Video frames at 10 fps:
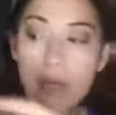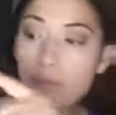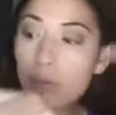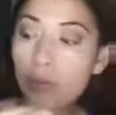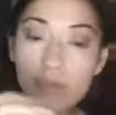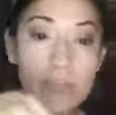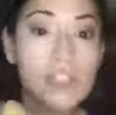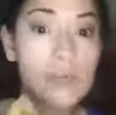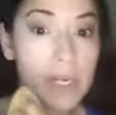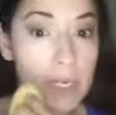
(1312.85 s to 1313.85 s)
both of
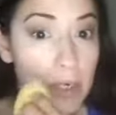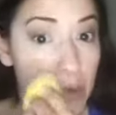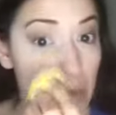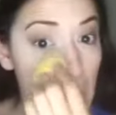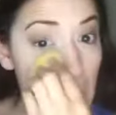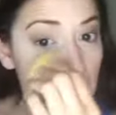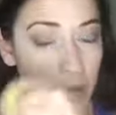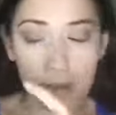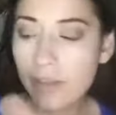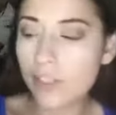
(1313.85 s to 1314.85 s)
these right here.
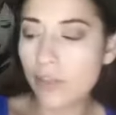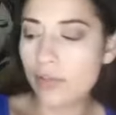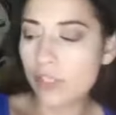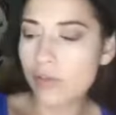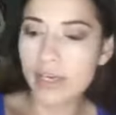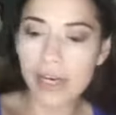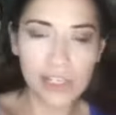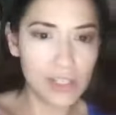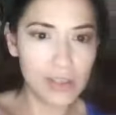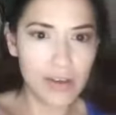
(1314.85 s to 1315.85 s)
Not this one. This one I
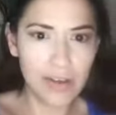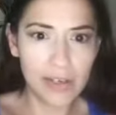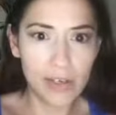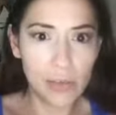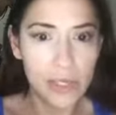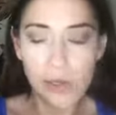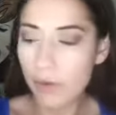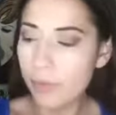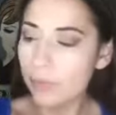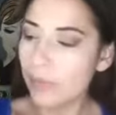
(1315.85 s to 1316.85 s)
actually got it like a week ago.